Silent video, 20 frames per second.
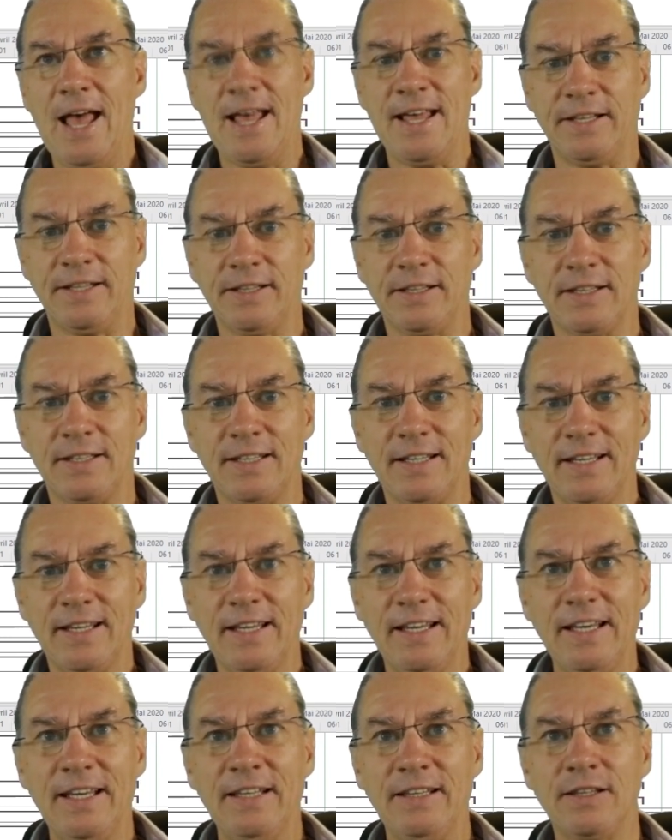And
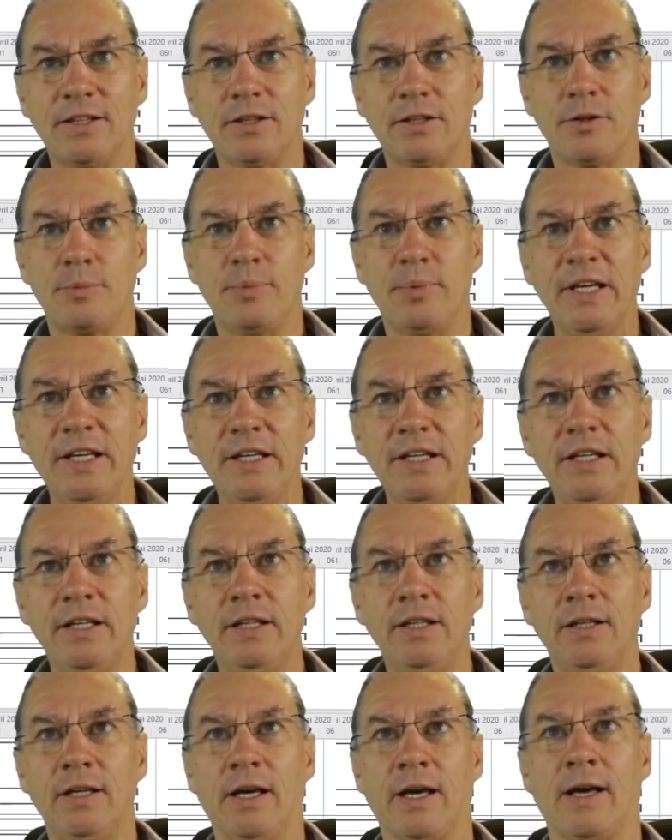in the
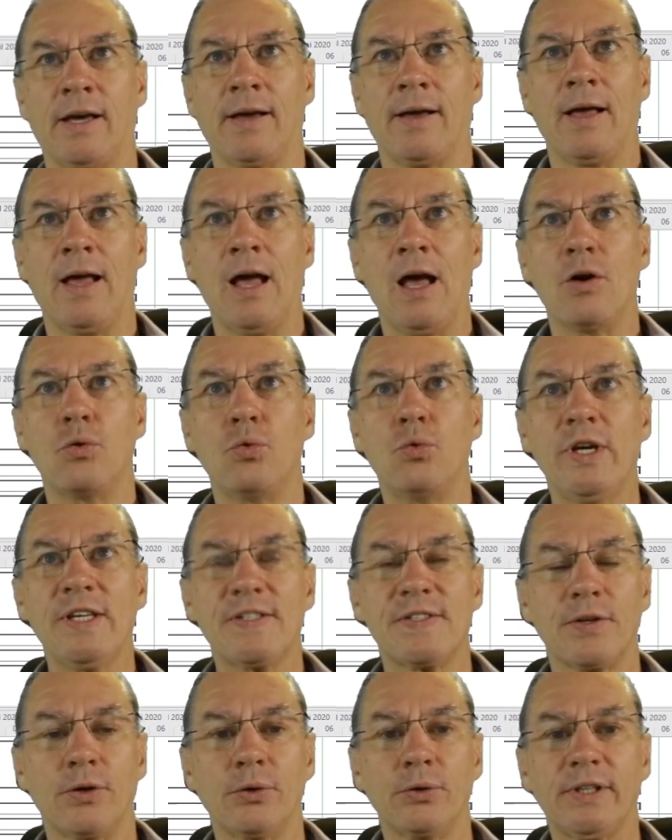beginning,
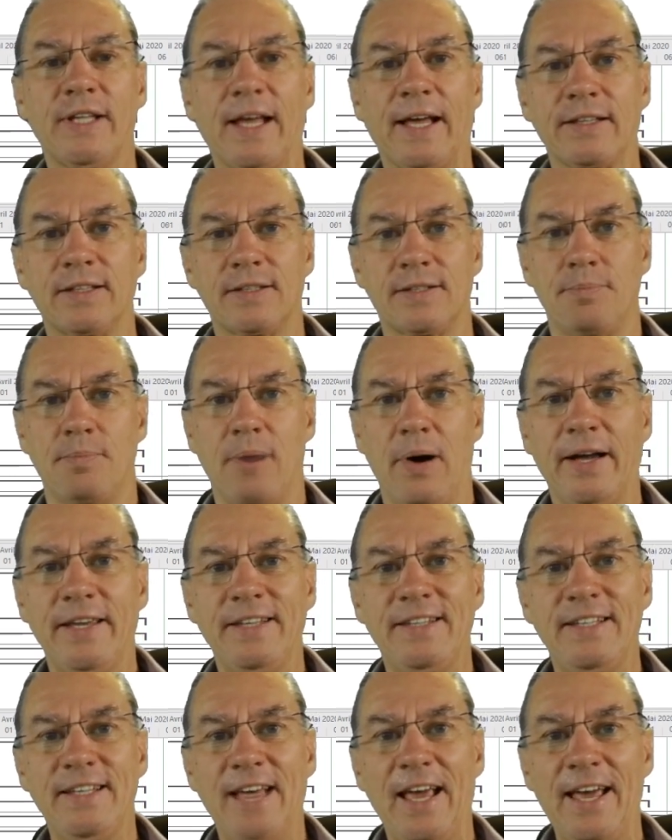we saw that
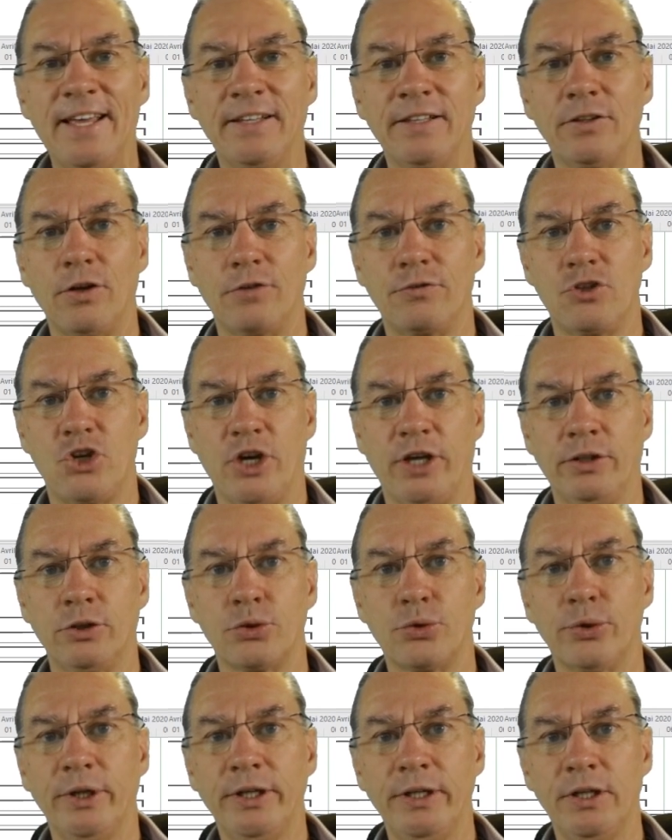by the end of
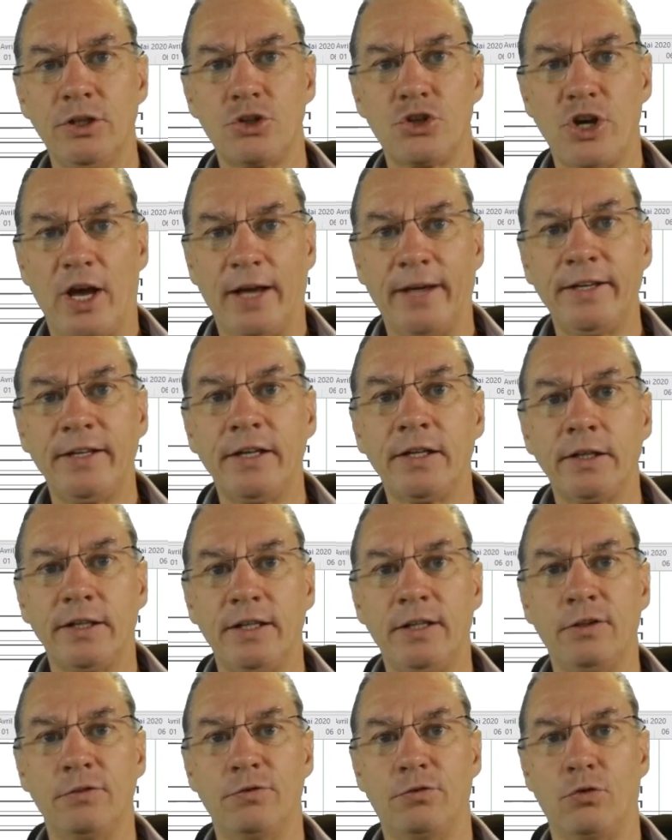January,
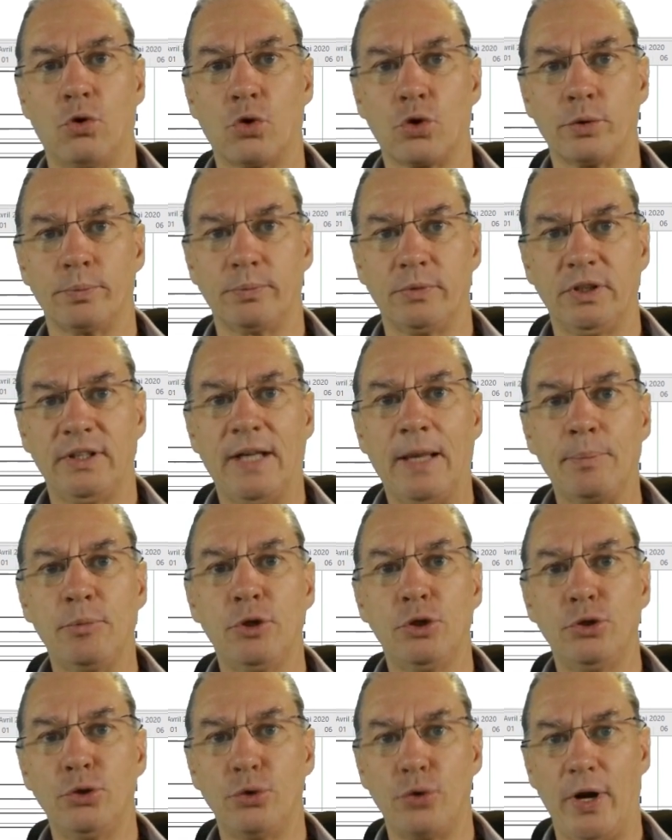China informed
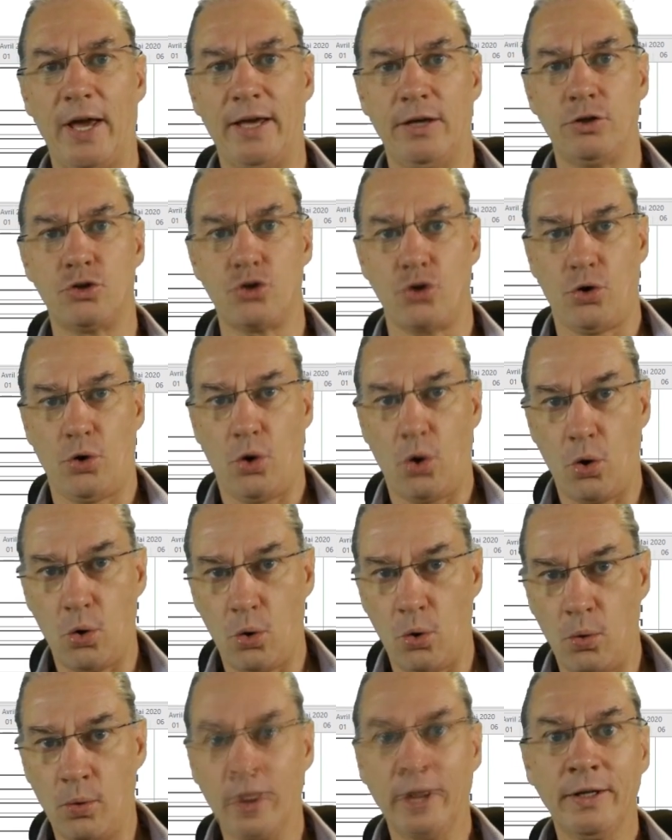
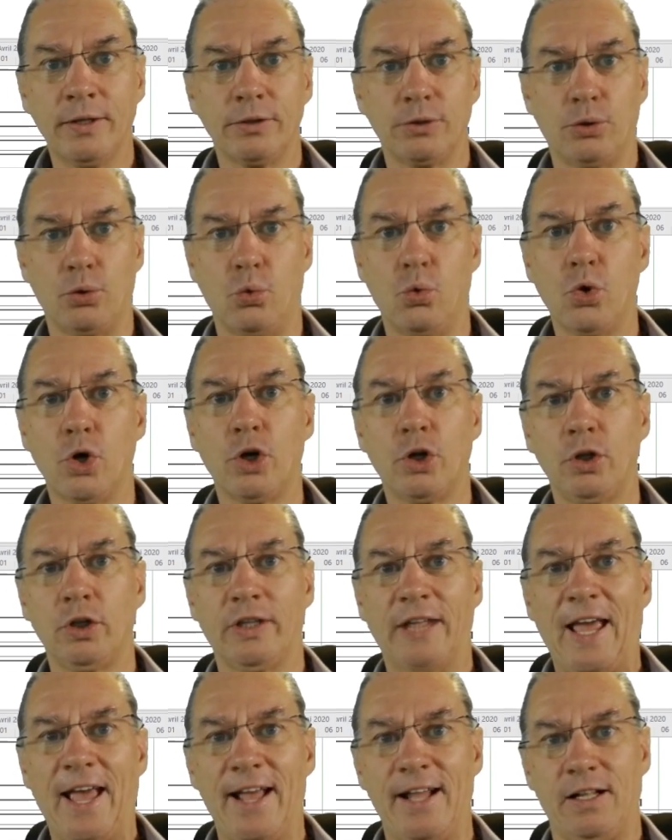WHO, the
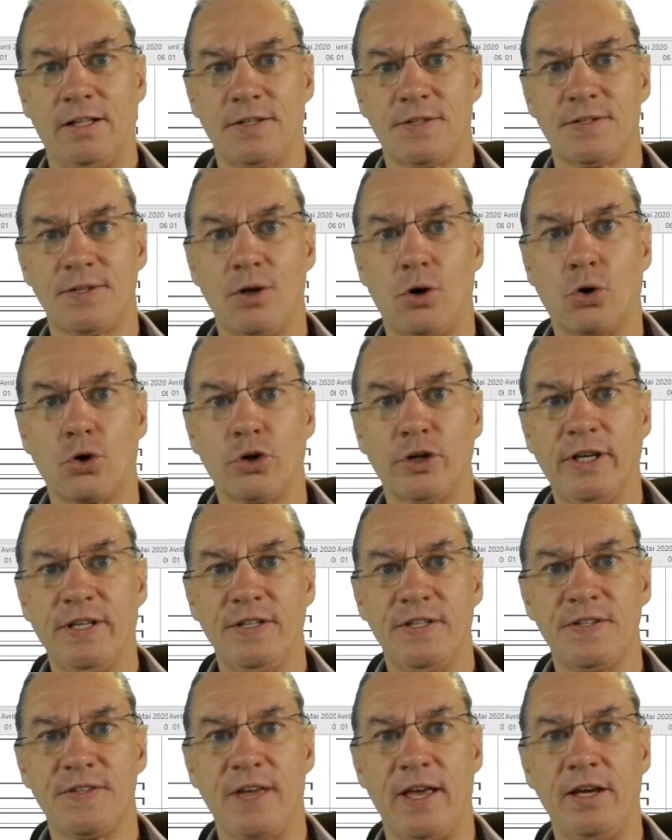World Health
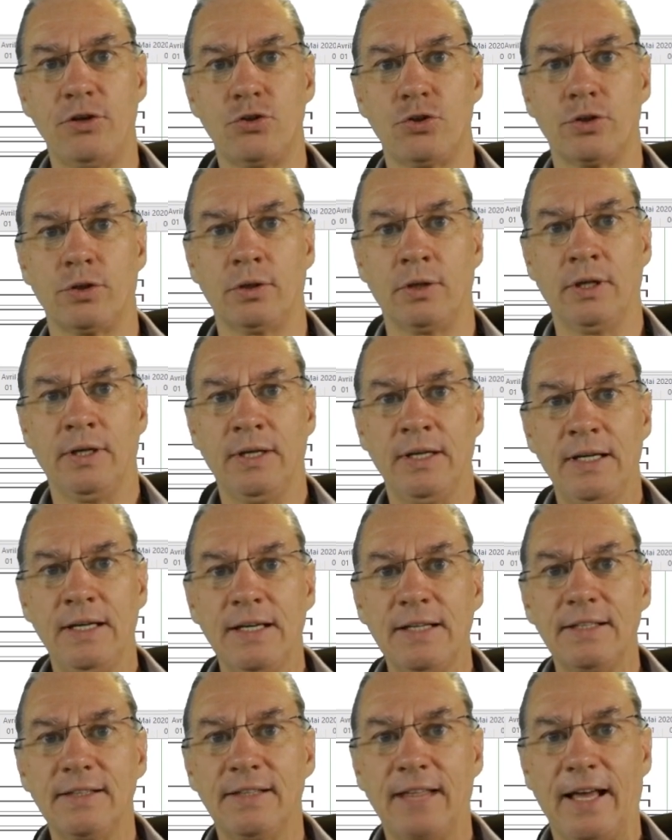Organization,
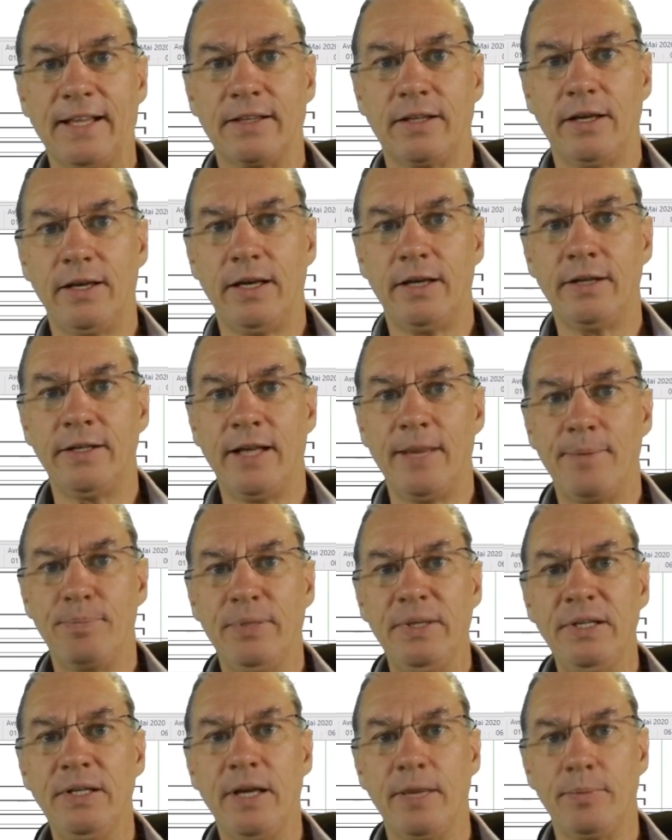that an
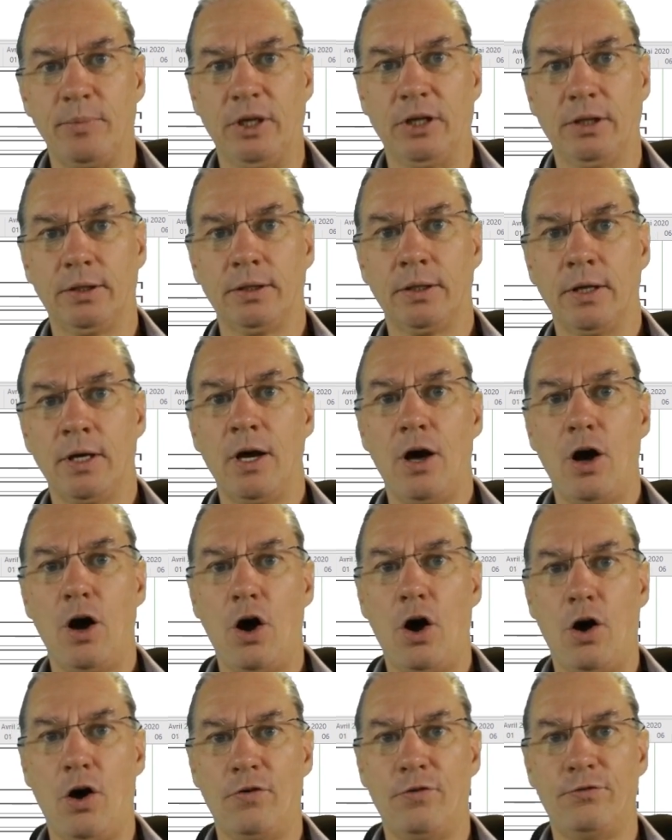epidemic
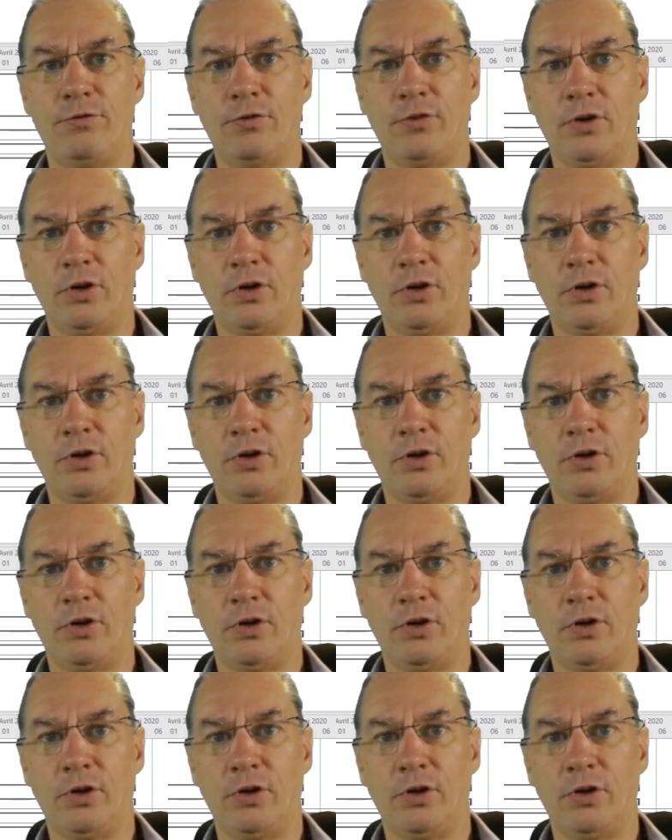of